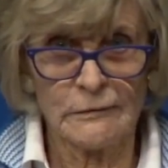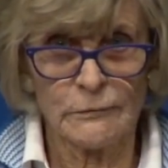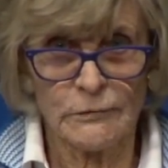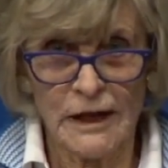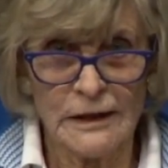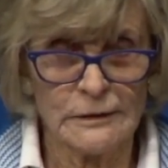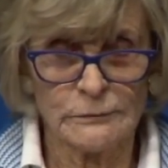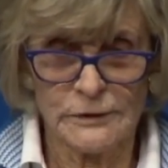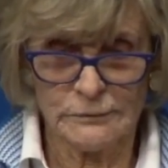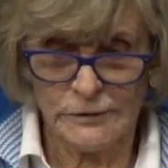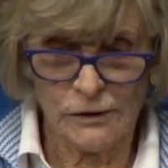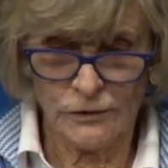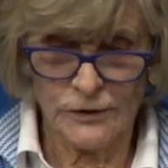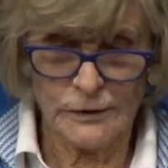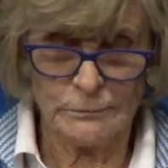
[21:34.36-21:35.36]
why are we
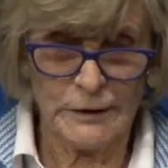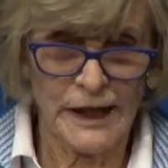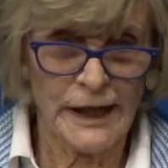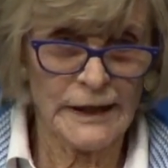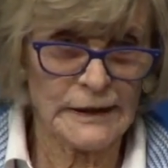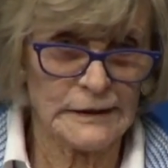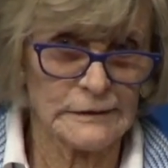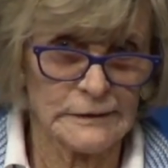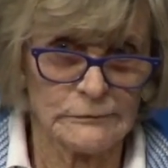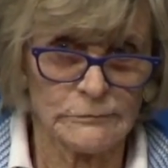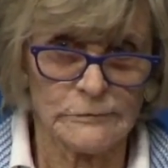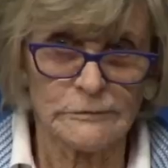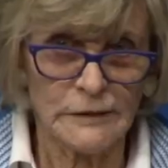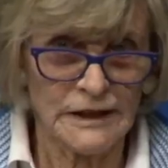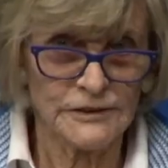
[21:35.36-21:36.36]
holding back and
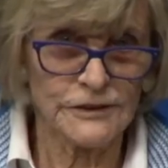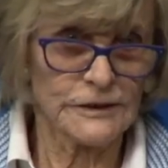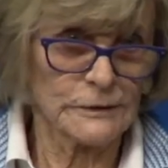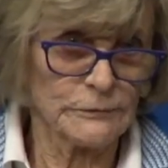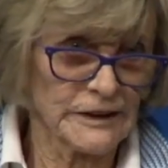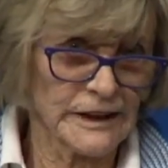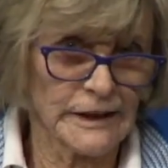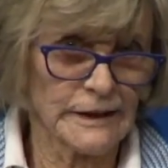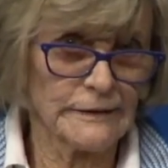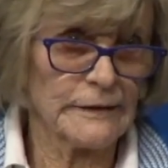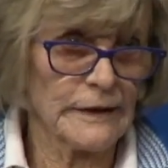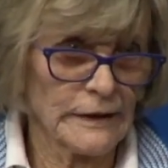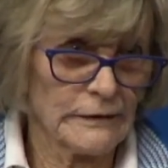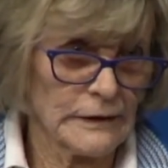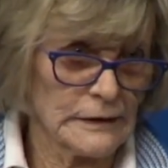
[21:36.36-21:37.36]
why shouldn't we get in
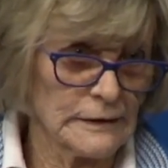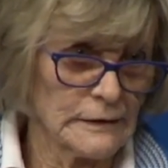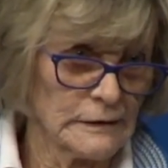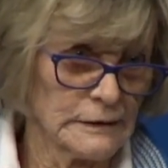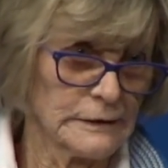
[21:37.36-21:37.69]
there, and,